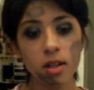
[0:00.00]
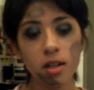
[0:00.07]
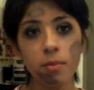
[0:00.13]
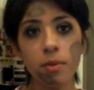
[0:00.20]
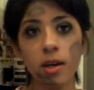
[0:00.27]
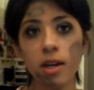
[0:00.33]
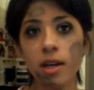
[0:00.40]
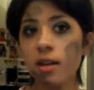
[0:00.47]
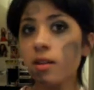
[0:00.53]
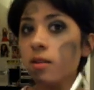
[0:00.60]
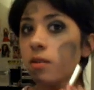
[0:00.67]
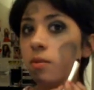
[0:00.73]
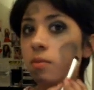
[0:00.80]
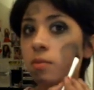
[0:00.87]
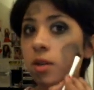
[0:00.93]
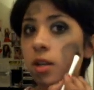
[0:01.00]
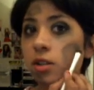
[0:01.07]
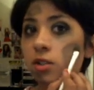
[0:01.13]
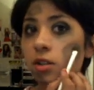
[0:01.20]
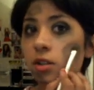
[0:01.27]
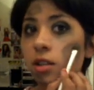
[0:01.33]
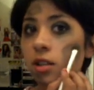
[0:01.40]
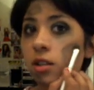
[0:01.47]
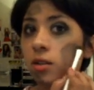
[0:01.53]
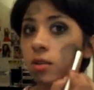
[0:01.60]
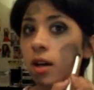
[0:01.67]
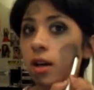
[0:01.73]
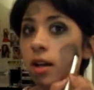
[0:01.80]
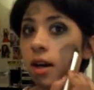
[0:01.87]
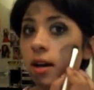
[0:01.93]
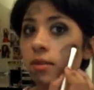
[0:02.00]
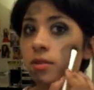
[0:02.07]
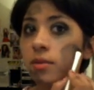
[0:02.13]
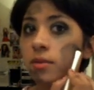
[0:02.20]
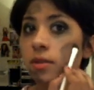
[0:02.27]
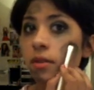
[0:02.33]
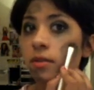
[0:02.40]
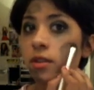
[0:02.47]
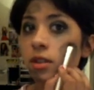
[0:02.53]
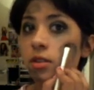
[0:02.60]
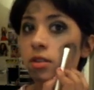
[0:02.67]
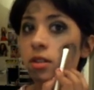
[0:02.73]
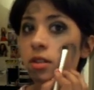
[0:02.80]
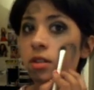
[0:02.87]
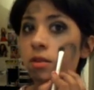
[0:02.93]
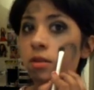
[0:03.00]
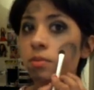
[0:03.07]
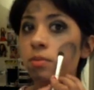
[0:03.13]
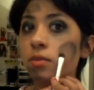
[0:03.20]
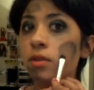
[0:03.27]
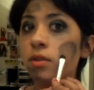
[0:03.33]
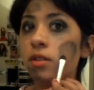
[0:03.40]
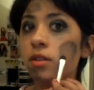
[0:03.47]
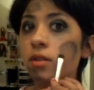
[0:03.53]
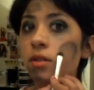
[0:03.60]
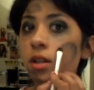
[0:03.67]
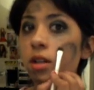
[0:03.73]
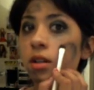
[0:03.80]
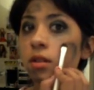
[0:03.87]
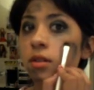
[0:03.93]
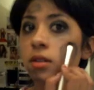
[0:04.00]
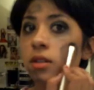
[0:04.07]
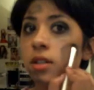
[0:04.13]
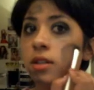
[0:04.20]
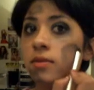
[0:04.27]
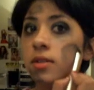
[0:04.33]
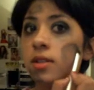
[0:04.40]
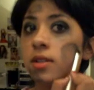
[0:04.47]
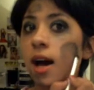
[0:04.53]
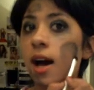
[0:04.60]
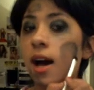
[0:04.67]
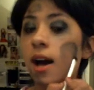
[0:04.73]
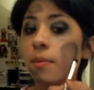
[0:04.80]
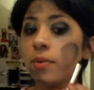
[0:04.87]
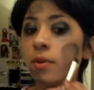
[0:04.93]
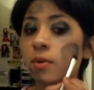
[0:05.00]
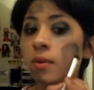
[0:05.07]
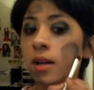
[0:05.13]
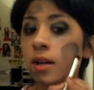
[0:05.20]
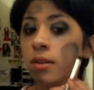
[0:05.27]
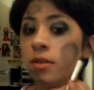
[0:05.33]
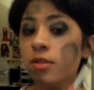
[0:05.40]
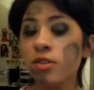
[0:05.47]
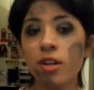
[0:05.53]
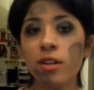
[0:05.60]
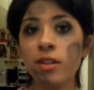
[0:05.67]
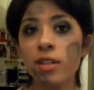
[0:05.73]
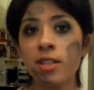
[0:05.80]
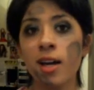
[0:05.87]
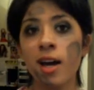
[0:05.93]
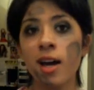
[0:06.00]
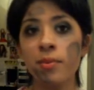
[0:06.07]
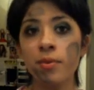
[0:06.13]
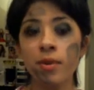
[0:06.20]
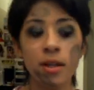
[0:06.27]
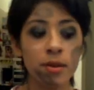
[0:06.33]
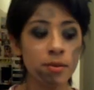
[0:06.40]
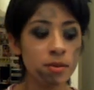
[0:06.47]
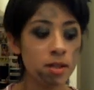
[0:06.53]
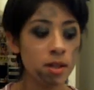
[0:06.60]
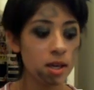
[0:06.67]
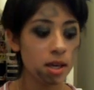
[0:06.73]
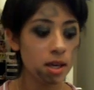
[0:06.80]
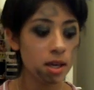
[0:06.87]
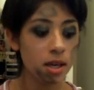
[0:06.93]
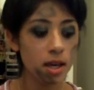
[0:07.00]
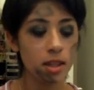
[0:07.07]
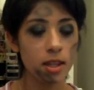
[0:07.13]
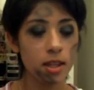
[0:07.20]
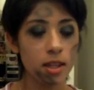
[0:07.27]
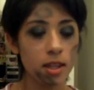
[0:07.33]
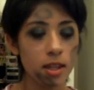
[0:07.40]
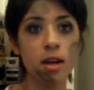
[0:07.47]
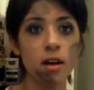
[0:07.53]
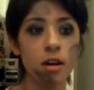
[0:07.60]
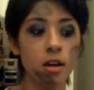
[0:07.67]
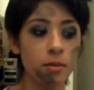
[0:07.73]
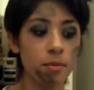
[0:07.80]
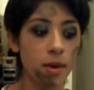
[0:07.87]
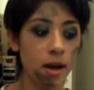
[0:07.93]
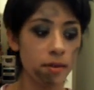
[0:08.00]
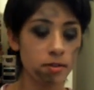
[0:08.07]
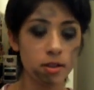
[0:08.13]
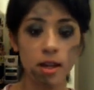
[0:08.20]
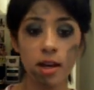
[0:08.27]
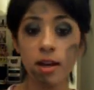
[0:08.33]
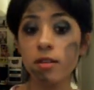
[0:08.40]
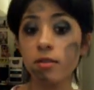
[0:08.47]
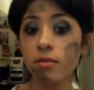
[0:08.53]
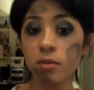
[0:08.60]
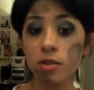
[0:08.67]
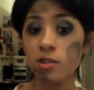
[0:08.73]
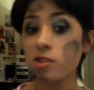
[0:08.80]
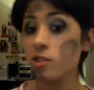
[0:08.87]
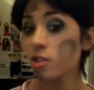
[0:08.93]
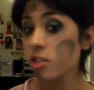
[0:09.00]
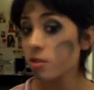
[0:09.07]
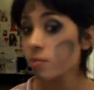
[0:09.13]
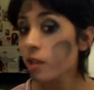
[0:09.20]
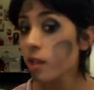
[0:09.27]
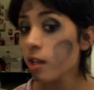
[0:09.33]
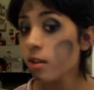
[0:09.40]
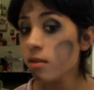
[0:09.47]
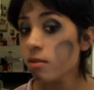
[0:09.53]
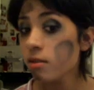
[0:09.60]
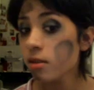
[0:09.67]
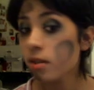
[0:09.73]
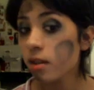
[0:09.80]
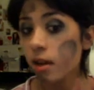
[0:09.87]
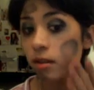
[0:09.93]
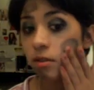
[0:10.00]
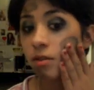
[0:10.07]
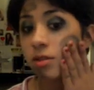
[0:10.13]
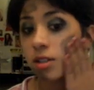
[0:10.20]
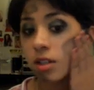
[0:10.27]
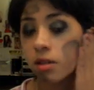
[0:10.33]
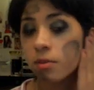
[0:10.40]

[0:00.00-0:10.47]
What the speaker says: but make sure that you kind of have some definition. Brush around, even tap around, gently tap around. And then after that, once you see it's blend, kind of looks like a